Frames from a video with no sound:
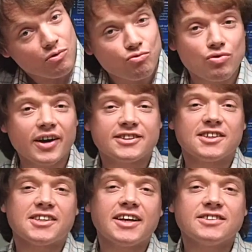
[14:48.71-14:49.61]
write a
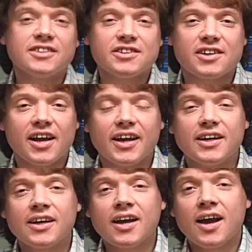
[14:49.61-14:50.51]
sentence like,
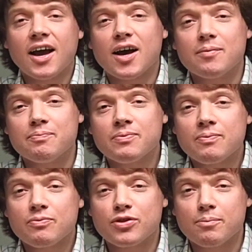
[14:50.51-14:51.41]

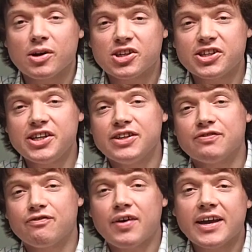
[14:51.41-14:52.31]
the machine
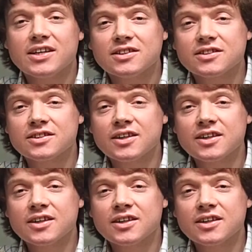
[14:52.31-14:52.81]
failed